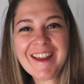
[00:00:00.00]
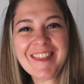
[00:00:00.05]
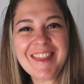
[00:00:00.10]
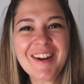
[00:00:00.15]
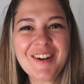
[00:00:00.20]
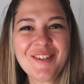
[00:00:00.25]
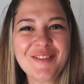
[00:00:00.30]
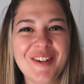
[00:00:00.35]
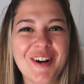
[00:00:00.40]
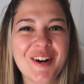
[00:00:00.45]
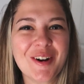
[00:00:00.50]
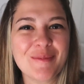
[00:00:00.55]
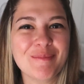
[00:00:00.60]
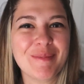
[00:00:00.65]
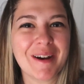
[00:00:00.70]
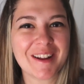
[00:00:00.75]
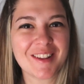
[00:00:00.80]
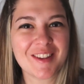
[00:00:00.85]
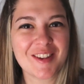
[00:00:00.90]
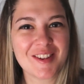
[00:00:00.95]
Hi there and welcome
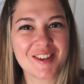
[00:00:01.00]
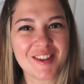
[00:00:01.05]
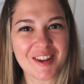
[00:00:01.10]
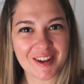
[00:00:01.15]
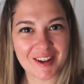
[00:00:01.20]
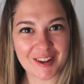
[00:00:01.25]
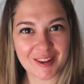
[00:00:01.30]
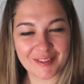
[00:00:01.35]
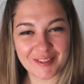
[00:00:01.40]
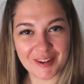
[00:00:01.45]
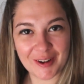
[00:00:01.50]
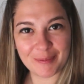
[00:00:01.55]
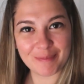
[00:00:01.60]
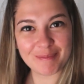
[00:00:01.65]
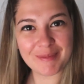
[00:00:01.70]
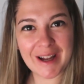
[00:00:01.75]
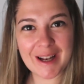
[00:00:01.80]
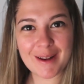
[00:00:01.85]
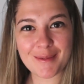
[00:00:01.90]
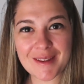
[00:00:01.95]
back to Circuit the World.
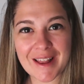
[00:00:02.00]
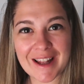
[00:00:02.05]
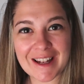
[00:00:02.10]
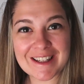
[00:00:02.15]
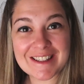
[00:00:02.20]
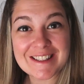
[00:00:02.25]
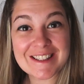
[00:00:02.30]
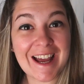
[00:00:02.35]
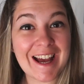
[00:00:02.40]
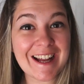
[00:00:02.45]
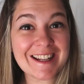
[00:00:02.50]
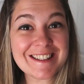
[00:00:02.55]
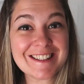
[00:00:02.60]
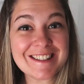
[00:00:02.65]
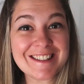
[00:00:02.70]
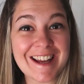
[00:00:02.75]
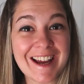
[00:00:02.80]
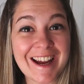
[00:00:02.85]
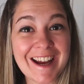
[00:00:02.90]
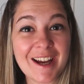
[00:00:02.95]
My name's Alice and
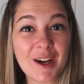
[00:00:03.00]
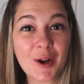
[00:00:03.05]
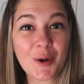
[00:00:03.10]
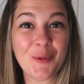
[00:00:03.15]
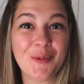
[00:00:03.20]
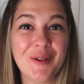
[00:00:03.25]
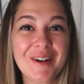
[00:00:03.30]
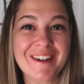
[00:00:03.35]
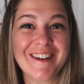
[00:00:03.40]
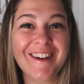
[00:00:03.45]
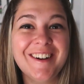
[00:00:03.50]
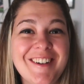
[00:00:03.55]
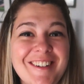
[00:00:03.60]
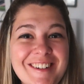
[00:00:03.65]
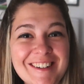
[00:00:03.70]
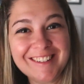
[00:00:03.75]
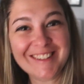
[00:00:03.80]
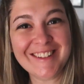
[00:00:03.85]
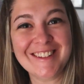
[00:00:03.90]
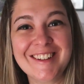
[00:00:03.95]
today we're
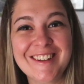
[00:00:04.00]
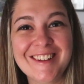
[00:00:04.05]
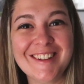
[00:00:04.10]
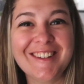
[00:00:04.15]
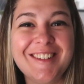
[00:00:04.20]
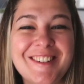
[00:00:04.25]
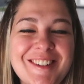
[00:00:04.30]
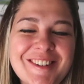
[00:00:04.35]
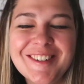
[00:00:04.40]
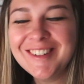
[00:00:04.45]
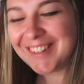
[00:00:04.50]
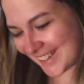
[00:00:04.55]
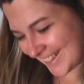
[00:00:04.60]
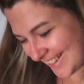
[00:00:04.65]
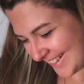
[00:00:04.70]
going to the zoo.